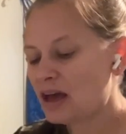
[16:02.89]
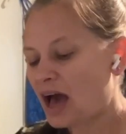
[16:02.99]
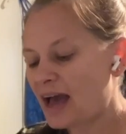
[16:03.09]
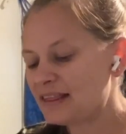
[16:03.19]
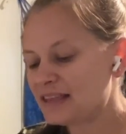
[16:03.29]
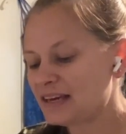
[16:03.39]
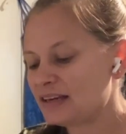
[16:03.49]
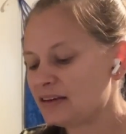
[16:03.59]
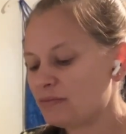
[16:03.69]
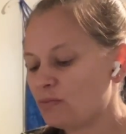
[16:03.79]
I
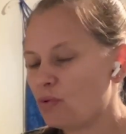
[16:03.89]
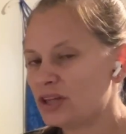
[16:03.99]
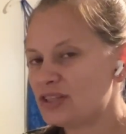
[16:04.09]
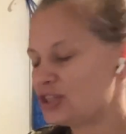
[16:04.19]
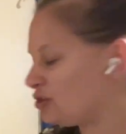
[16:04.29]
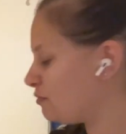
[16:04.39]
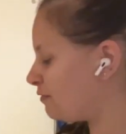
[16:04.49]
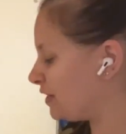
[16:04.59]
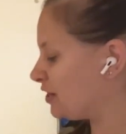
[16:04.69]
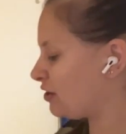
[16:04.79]
think once you
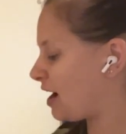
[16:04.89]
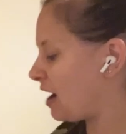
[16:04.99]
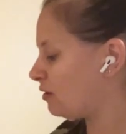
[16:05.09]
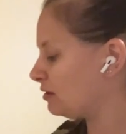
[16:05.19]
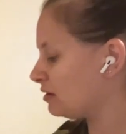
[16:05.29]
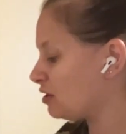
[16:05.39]
figure out